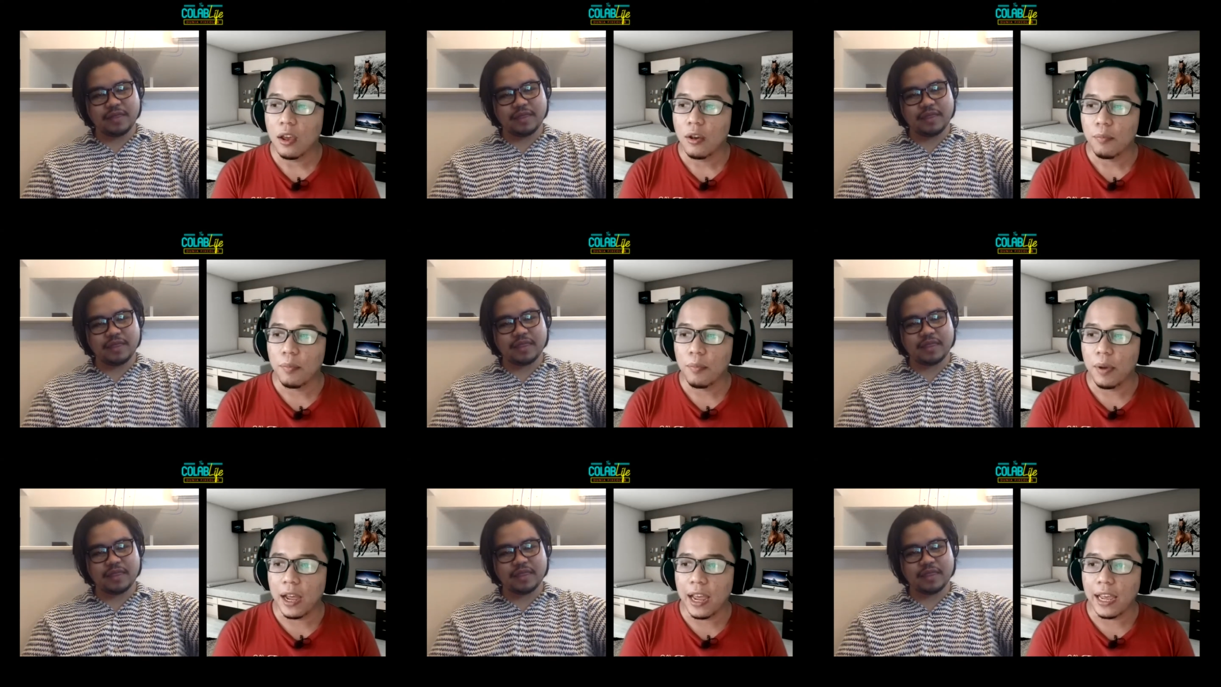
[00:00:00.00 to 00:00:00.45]

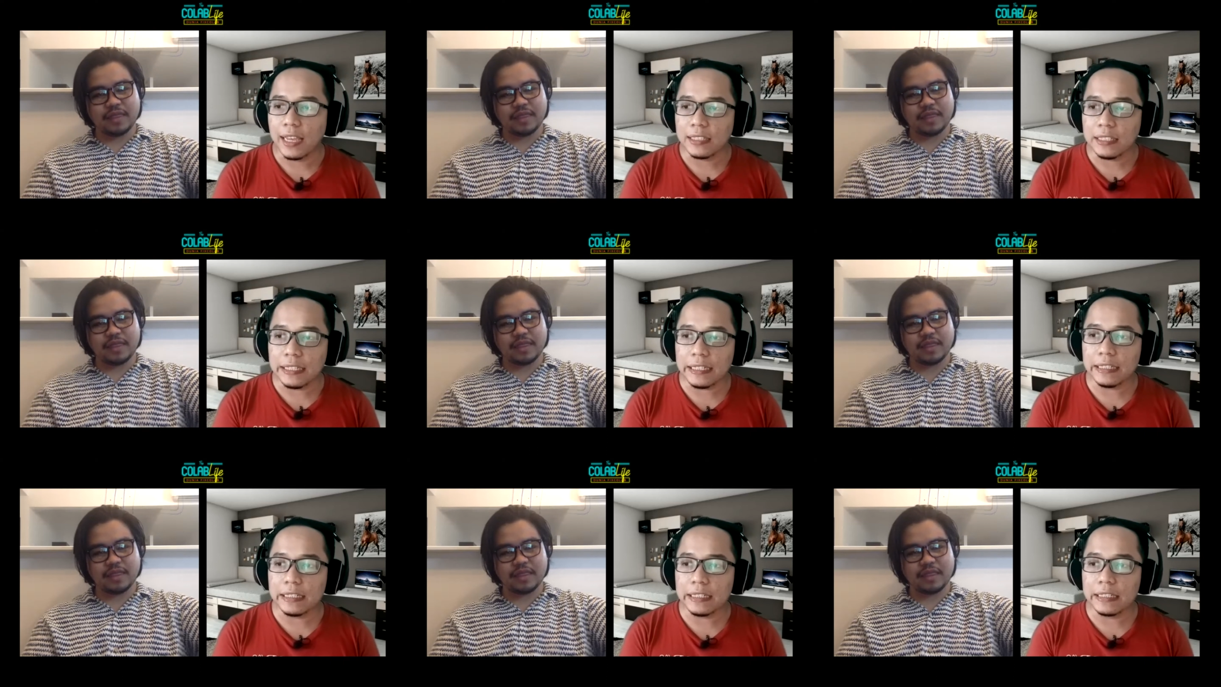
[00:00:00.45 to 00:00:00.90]
Speaker 1: but I
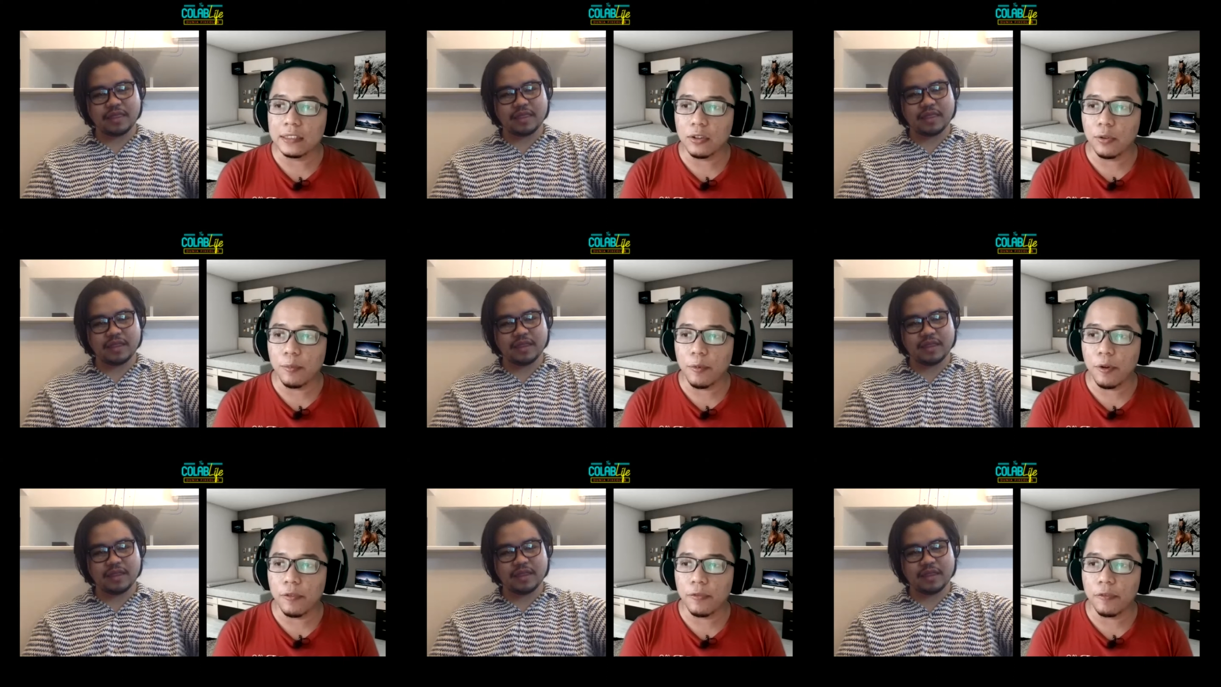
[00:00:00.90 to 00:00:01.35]
think in
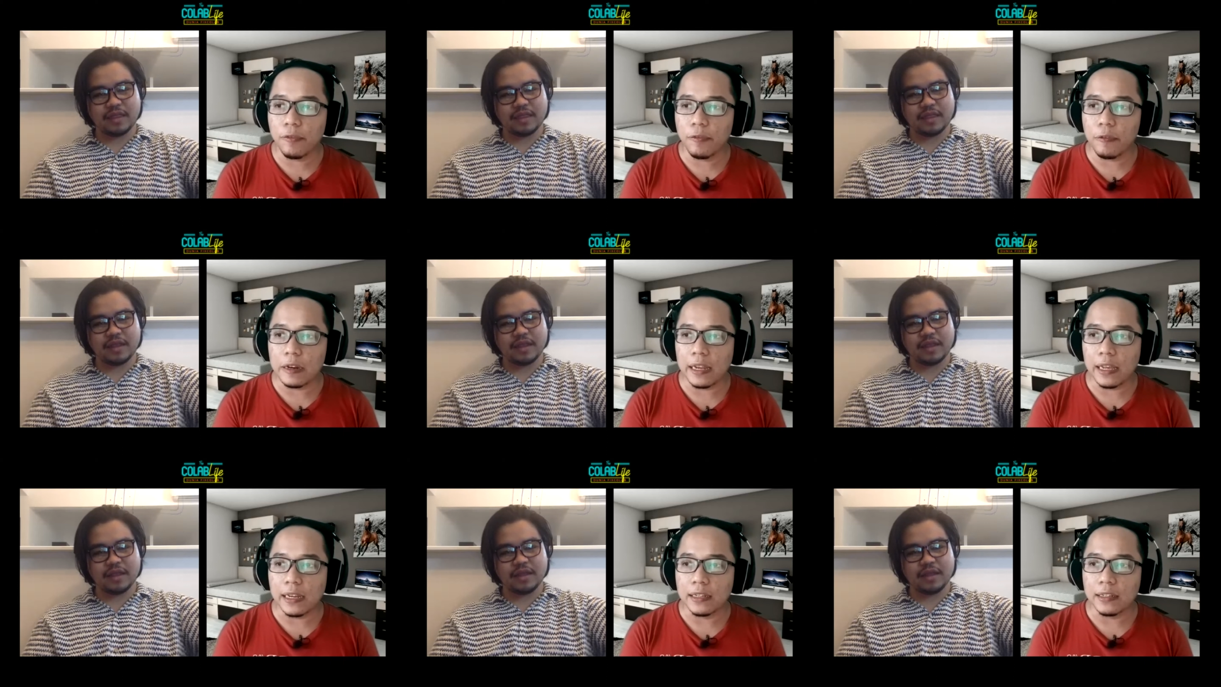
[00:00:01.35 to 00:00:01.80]
terms of
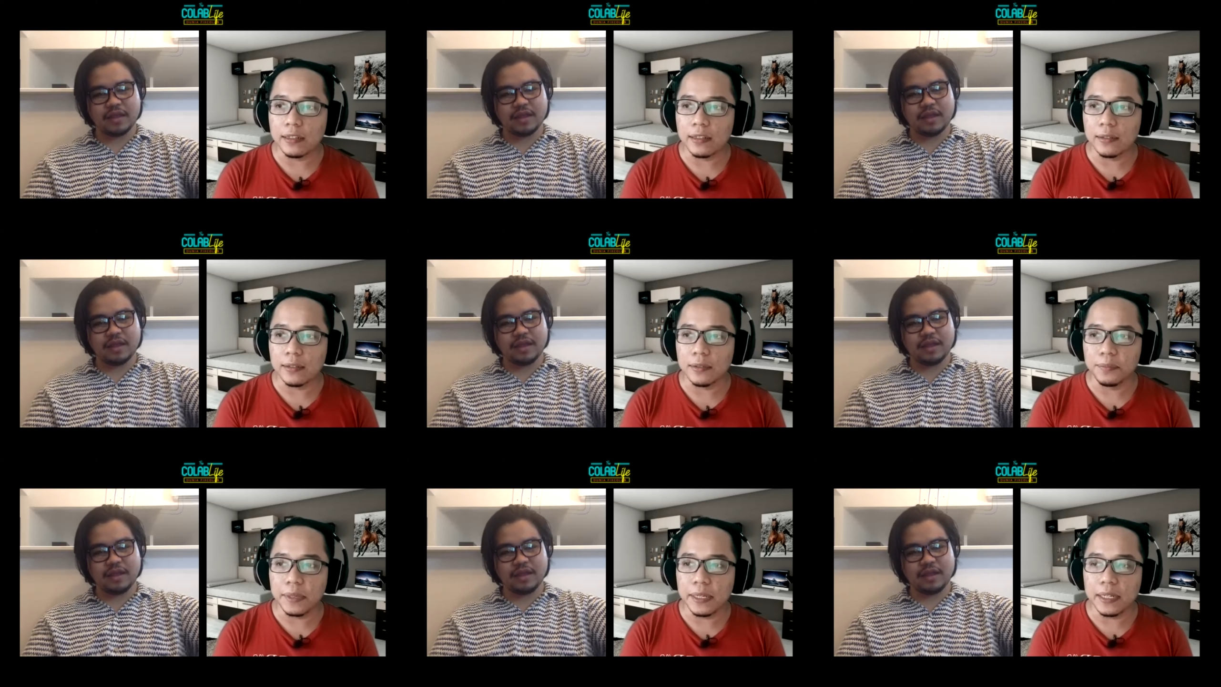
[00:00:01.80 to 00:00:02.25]
like
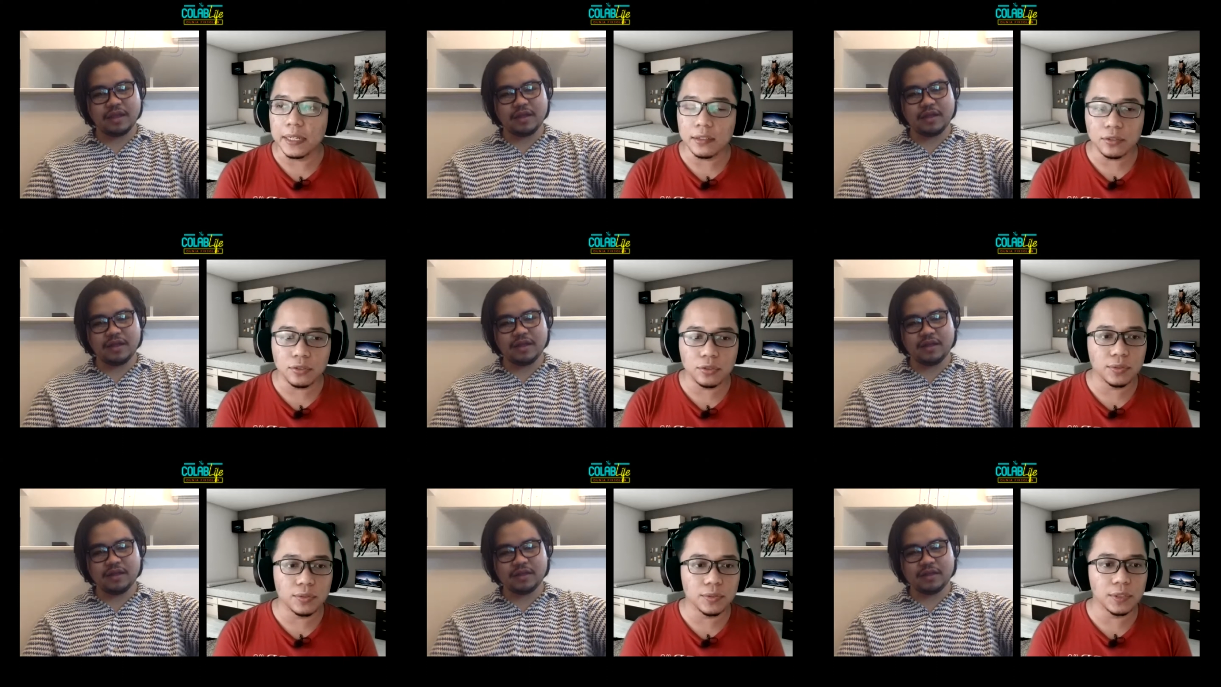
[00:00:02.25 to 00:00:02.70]
the
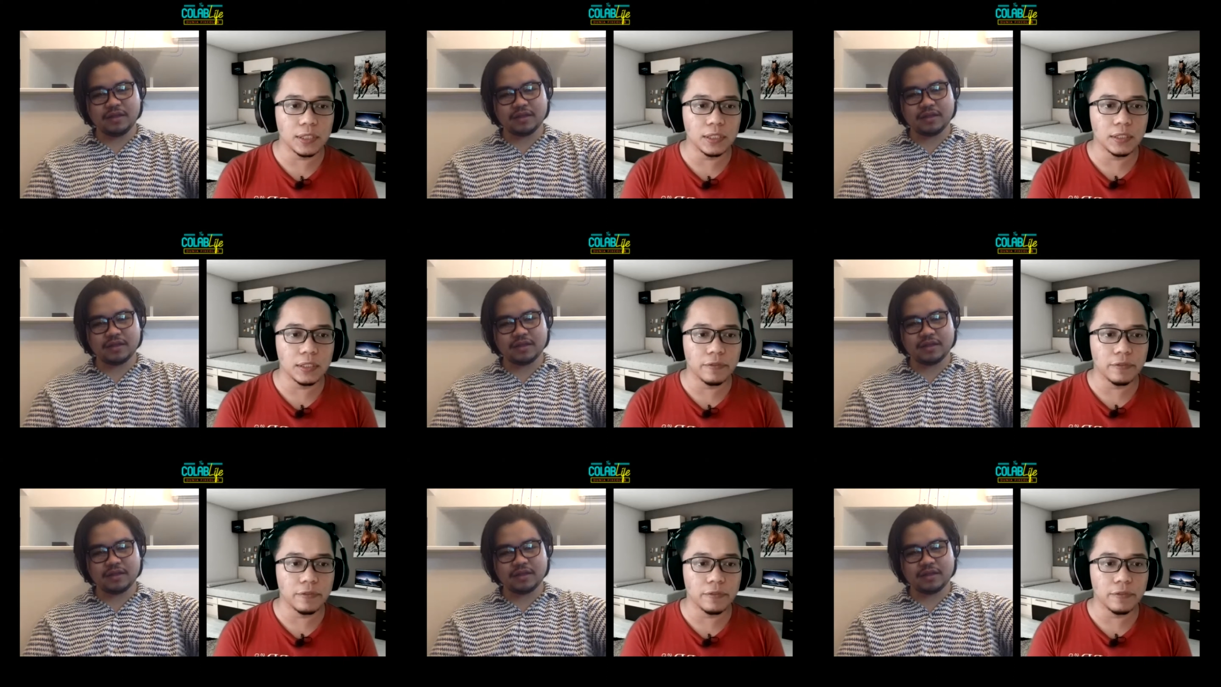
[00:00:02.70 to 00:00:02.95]
military